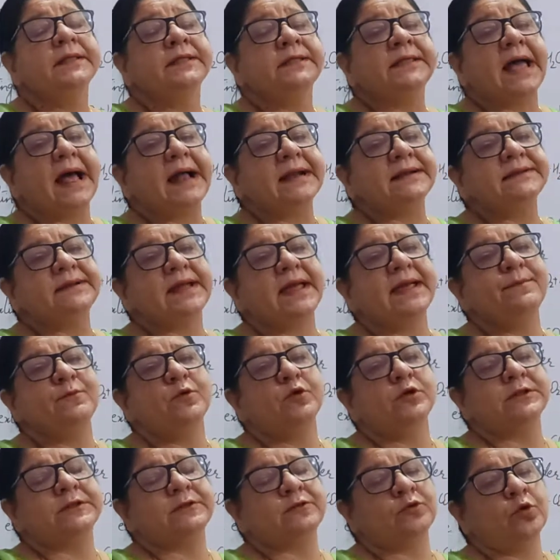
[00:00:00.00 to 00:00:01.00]
That time
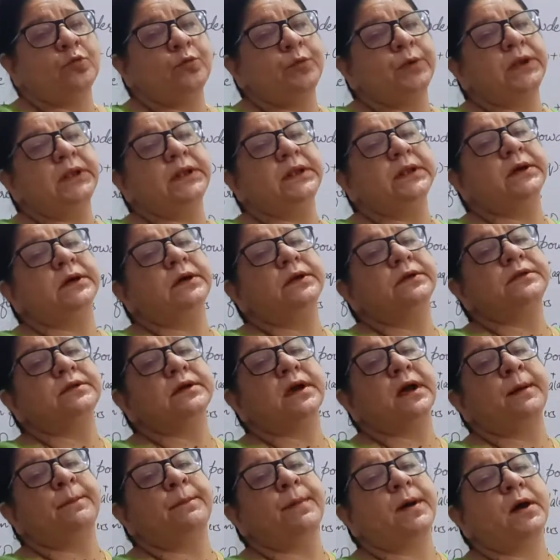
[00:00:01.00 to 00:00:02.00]
also we learned
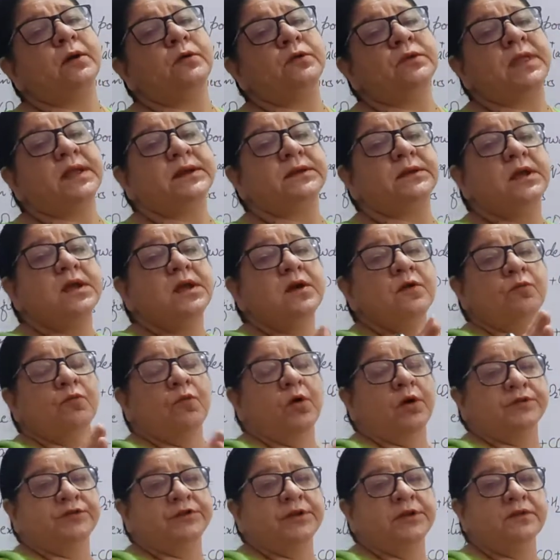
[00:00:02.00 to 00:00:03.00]
about that
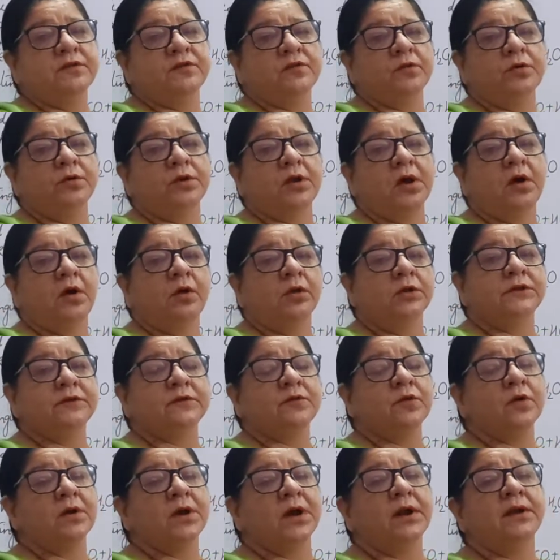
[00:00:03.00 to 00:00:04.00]
washing soda
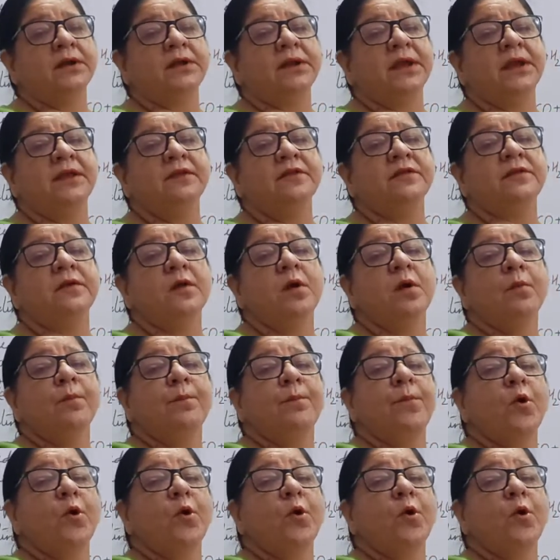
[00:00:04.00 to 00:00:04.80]
also contains